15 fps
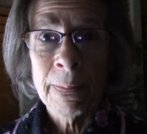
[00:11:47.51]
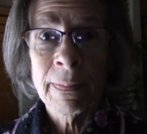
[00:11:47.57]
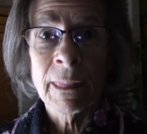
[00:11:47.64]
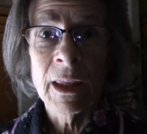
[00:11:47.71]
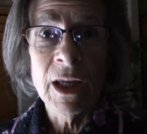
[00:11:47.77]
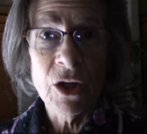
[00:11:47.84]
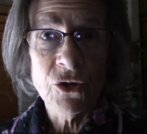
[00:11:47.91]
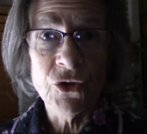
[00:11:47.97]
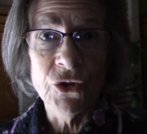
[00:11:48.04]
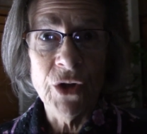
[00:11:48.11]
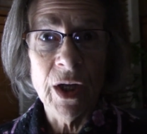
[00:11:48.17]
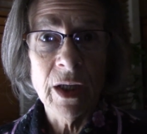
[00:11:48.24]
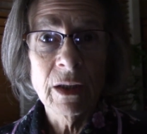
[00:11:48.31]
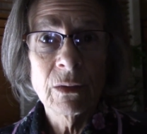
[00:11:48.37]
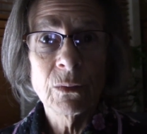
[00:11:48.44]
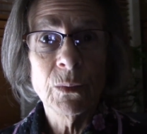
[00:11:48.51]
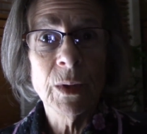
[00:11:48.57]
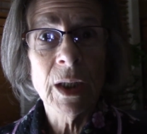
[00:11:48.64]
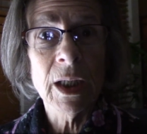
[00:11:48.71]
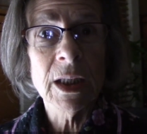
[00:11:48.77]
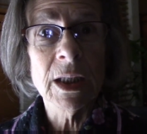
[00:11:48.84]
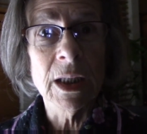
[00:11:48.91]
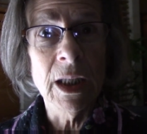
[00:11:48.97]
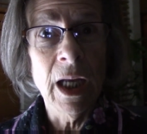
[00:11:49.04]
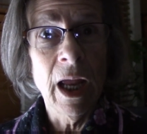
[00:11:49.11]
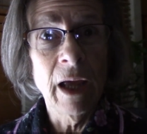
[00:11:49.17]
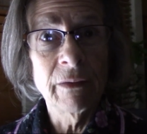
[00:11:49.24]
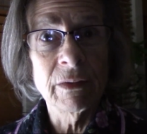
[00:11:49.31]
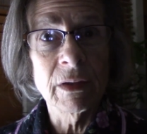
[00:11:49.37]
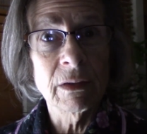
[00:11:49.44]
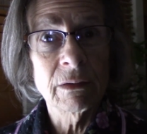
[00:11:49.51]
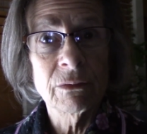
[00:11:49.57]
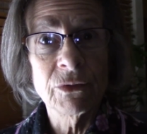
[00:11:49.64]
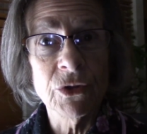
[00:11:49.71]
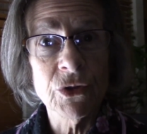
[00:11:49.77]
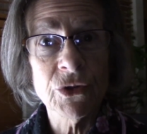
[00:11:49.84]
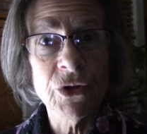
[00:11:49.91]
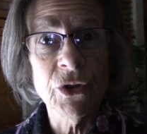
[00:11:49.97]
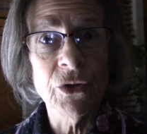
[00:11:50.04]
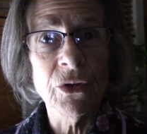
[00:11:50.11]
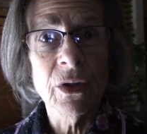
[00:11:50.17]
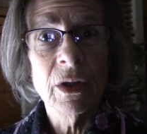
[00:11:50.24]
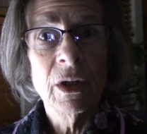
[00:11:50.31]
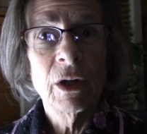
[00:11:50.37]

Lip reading: yesterday when I didn't have it for dessert.